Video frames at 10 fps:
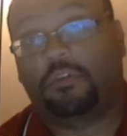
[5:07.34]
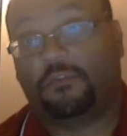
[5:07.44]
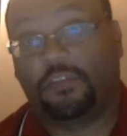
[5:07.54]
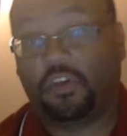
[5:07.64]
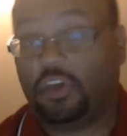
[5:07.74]

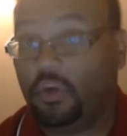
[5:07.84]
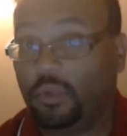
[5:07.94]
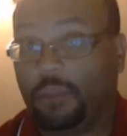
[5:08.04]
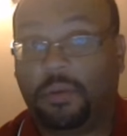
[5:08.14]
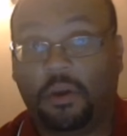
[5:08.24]
to finish, it
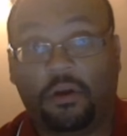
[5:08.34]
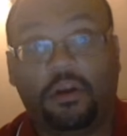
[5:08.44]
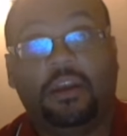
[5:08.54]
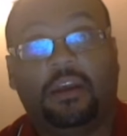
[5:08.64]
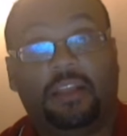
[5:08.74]
would
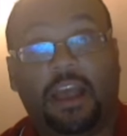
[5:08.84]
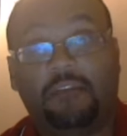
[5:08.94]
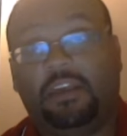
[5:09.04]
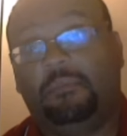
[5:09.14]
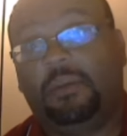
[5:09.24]
appear, and
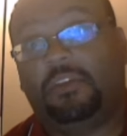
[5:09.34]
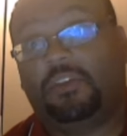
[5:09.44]
having him at